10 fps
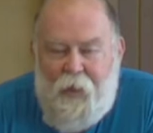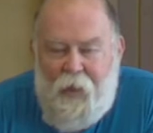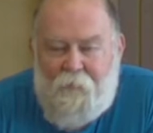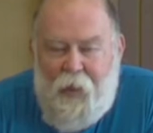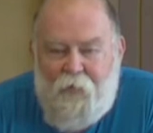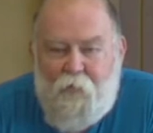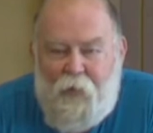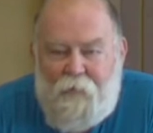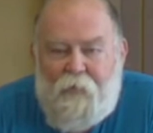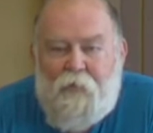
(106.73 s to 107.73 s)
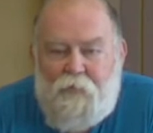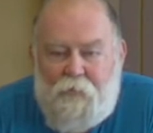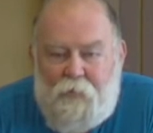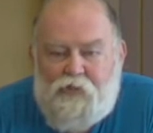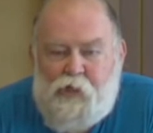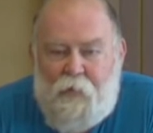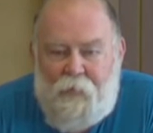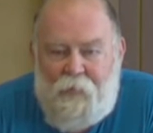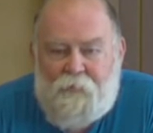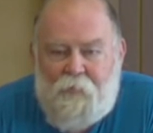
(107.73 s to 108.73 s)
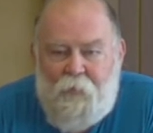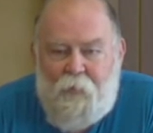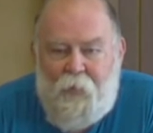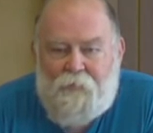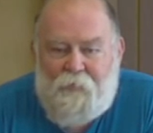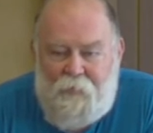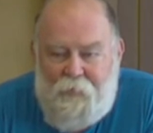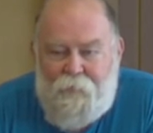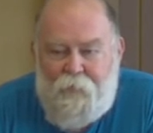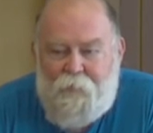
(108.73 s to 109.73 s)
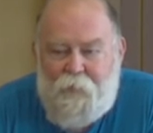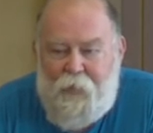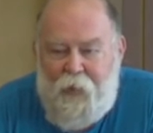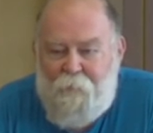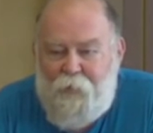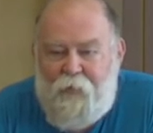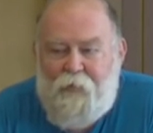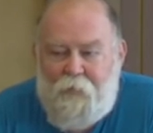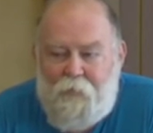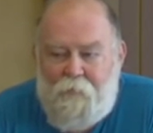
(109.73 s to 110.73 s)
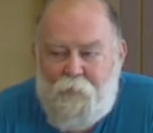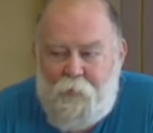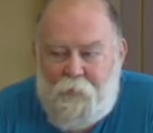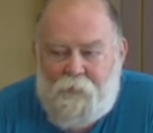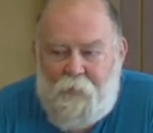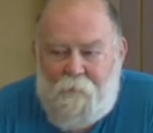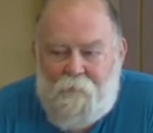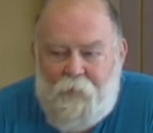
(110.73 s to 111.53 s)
And that way you can share Easter with us even if you can't be here in person.